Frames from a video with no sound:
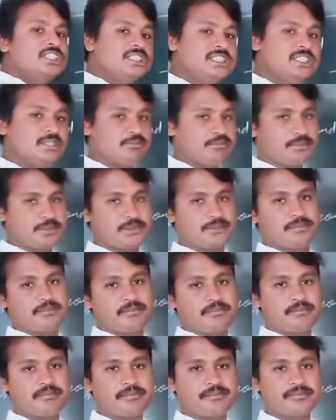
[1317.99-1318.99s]
chip.
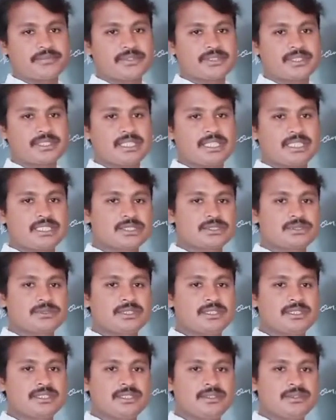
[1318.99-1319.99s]

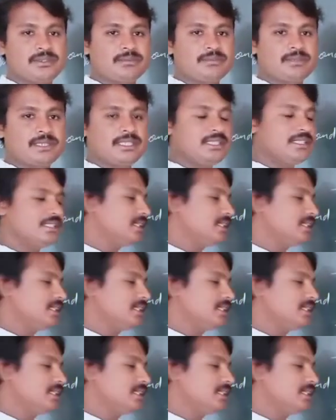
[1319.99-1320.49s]
Understood everybody?